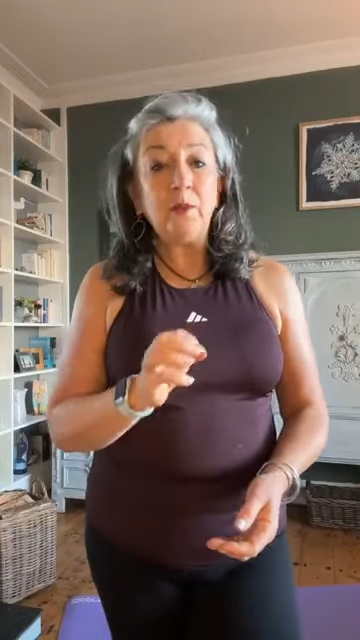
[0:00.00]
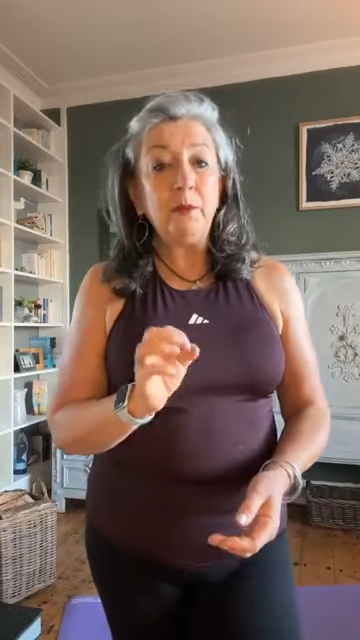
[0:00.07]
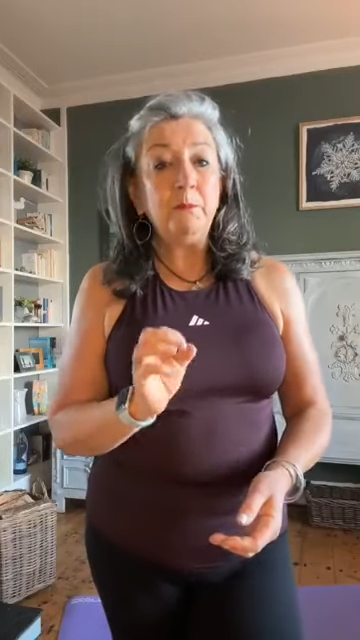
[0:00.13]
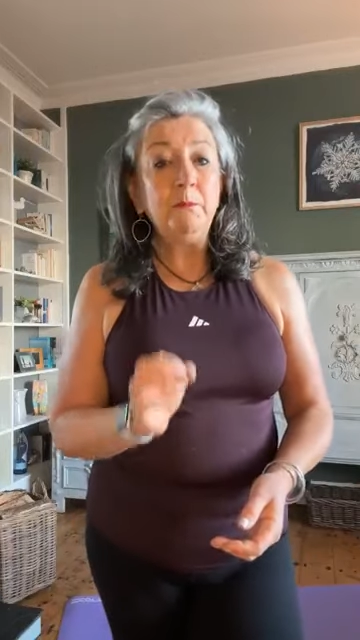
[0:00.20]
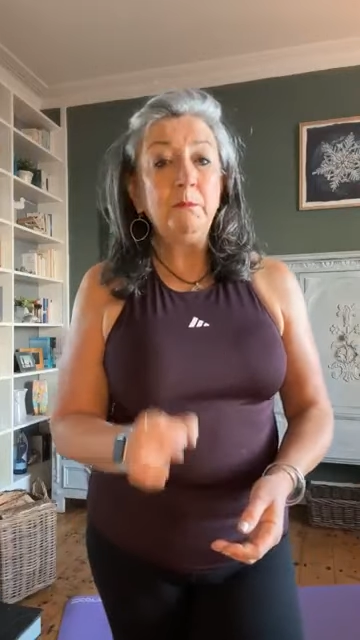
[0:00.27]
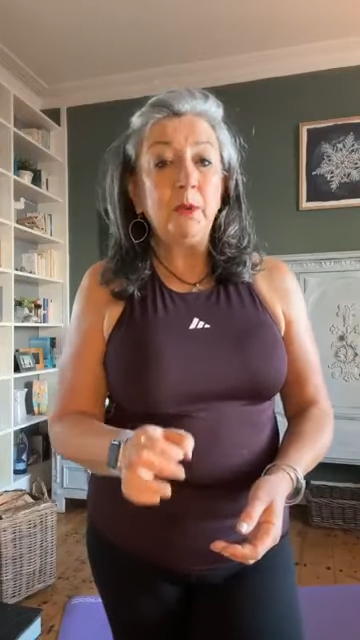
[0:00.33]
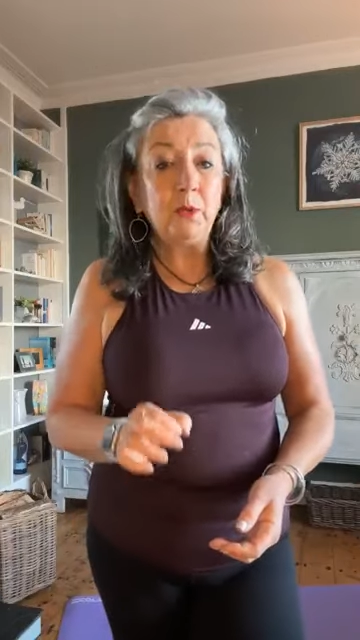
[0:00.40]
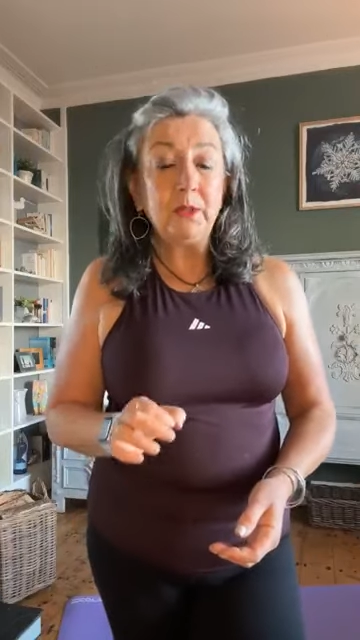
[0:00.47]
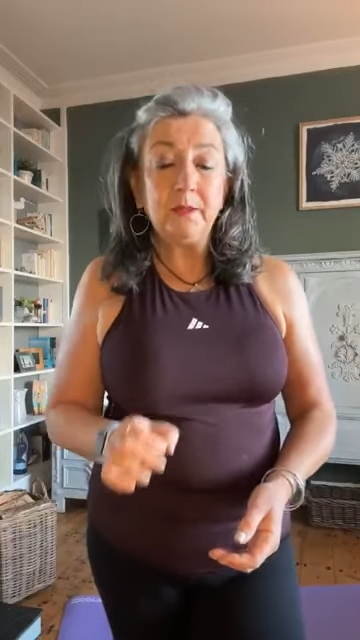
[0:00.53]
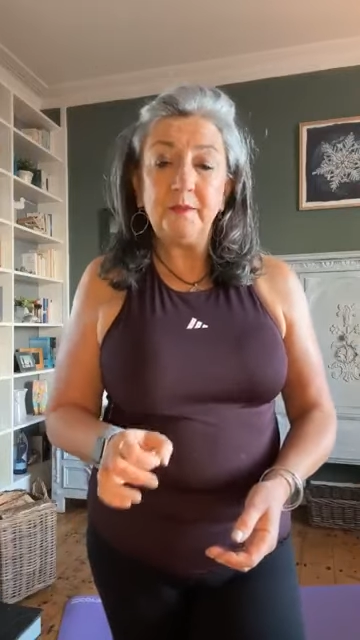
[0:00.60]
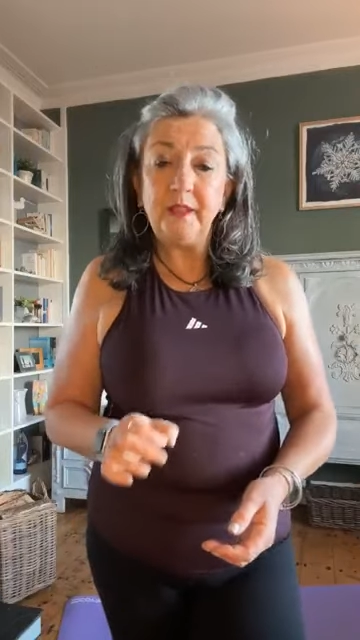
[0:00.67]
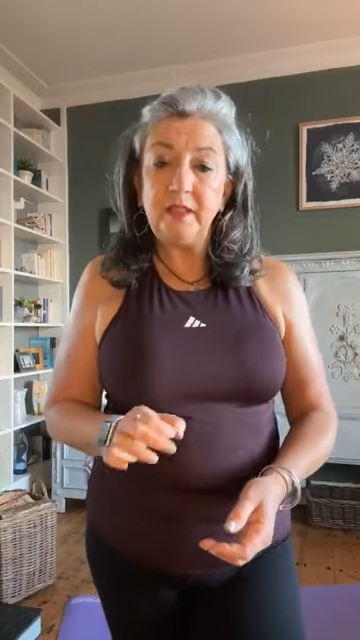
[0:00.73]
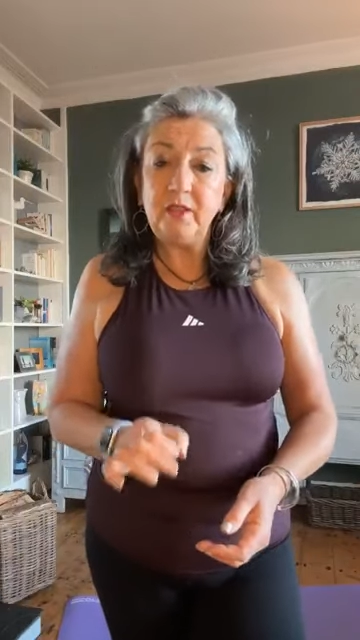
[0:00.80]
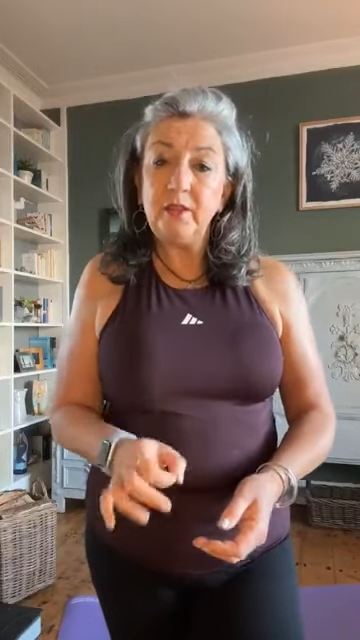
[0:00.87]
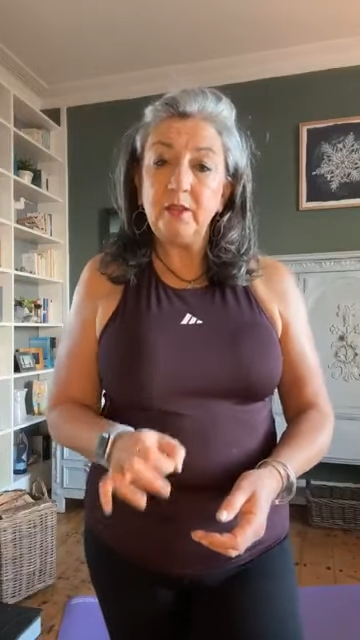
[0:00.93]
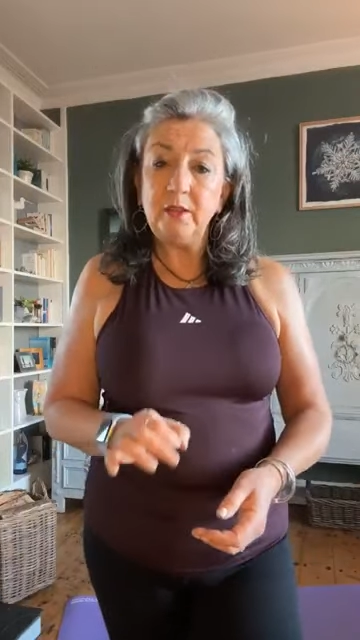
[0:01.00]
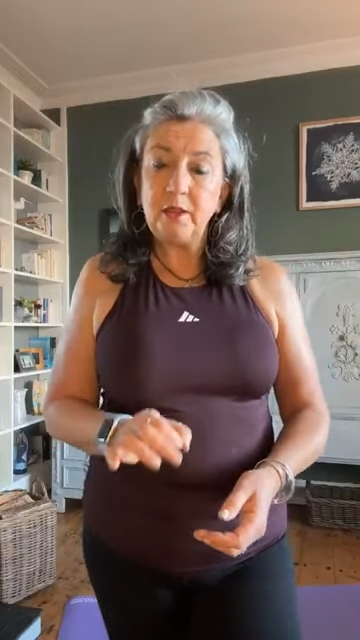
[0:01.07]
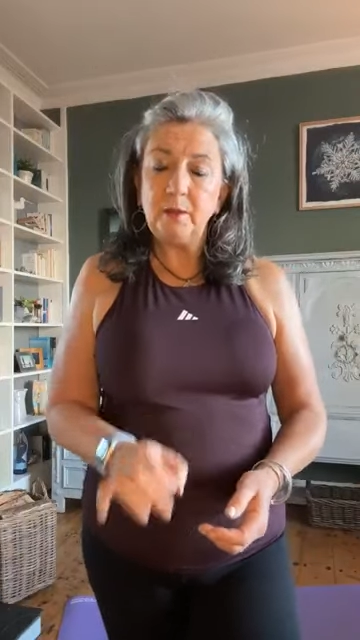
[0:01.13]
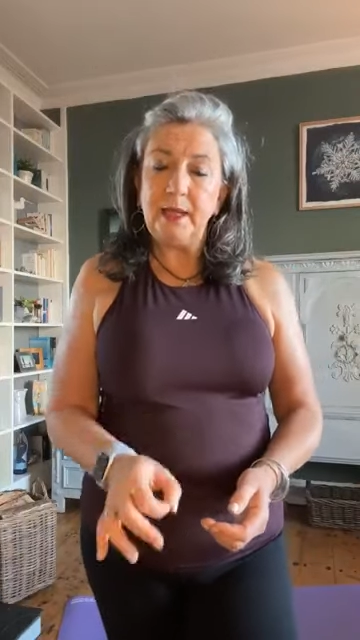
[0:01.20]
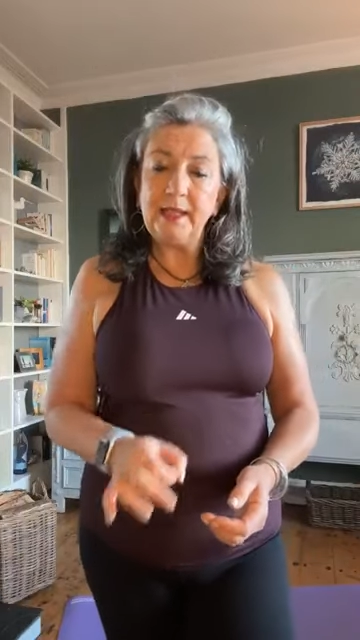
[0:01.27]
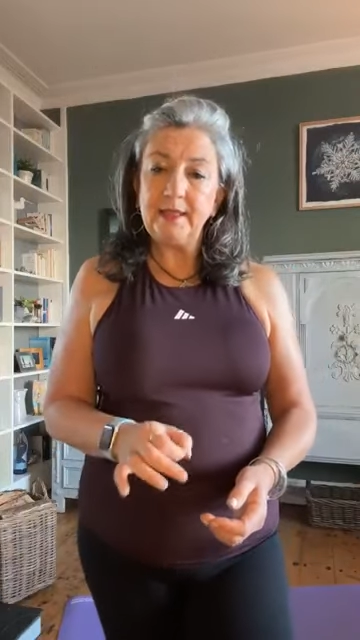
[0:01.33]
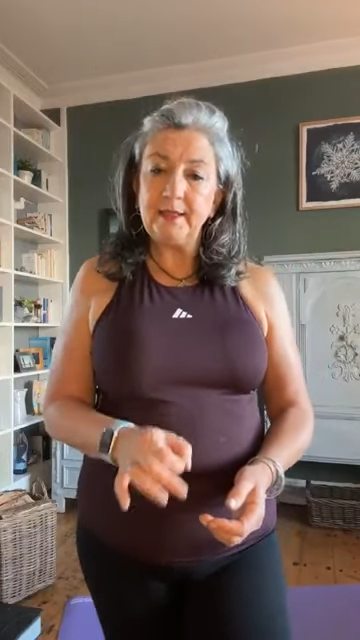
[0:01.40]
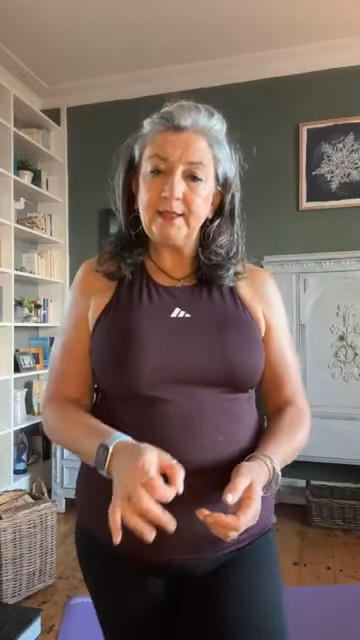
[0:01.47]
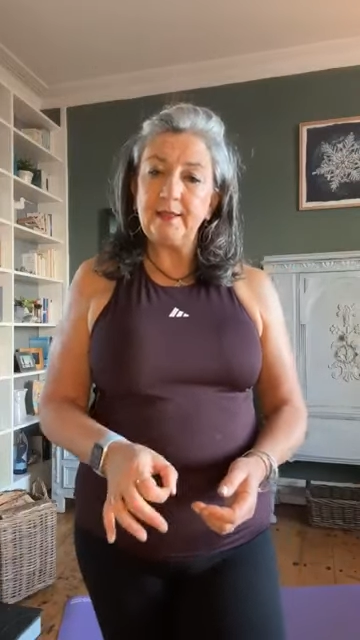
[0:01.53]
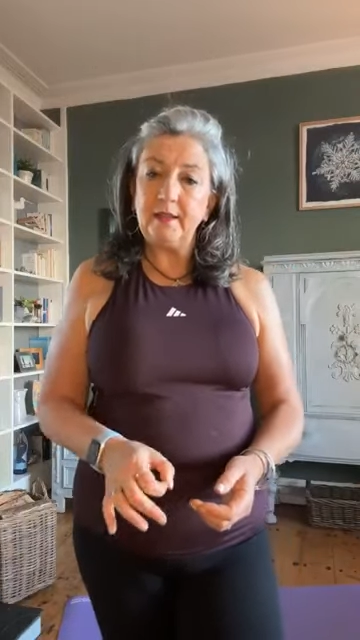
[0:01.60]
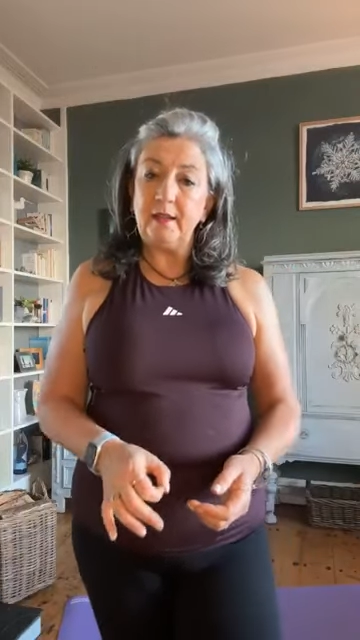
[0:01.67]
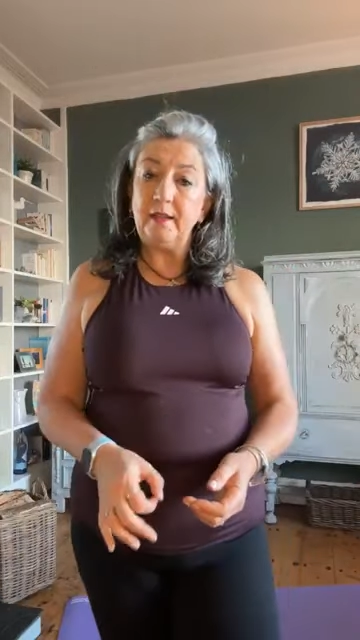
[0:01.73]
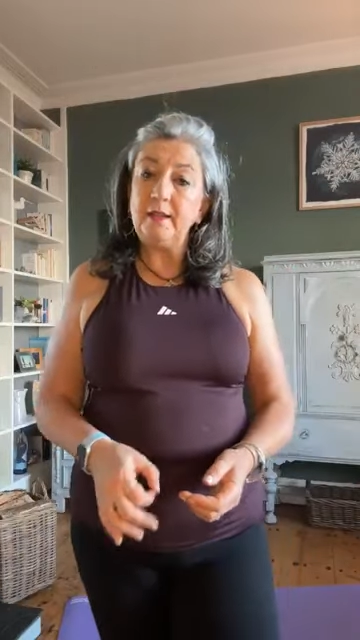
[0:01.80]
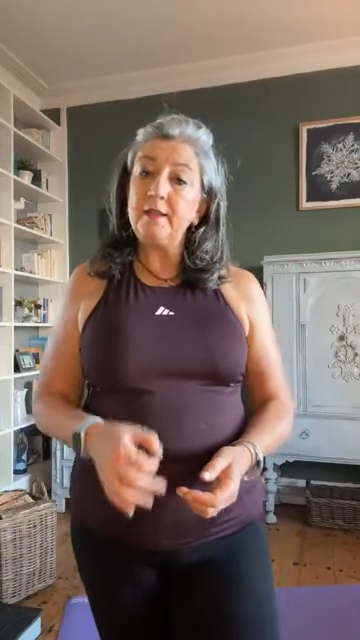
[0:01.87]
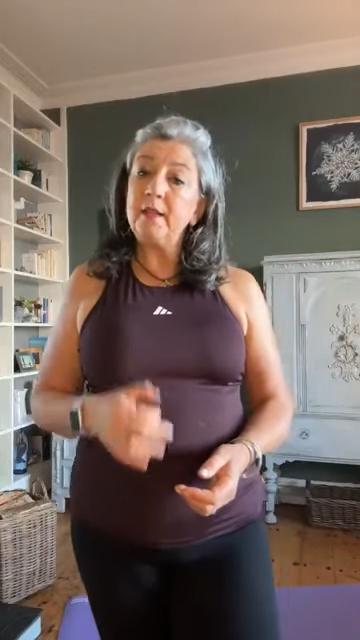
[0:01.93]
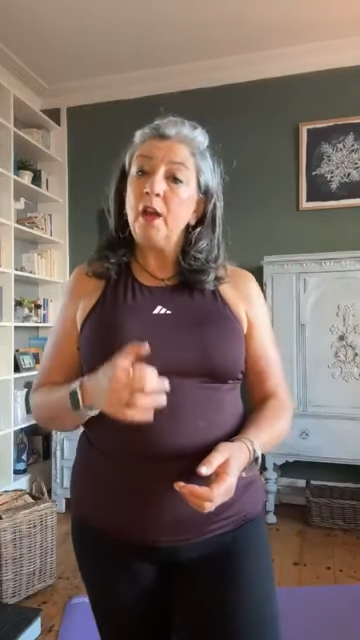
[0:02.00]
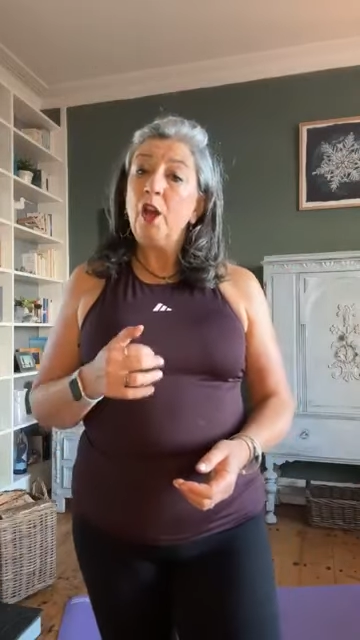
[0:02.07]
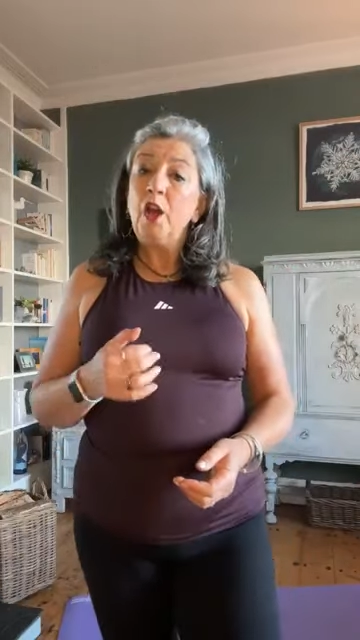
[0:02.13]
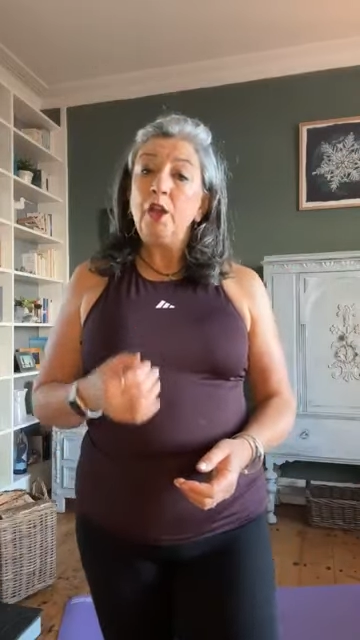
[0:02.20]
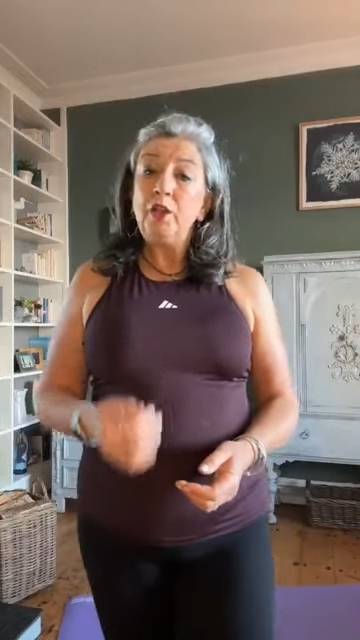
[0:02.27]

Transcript: on the motivation to exercise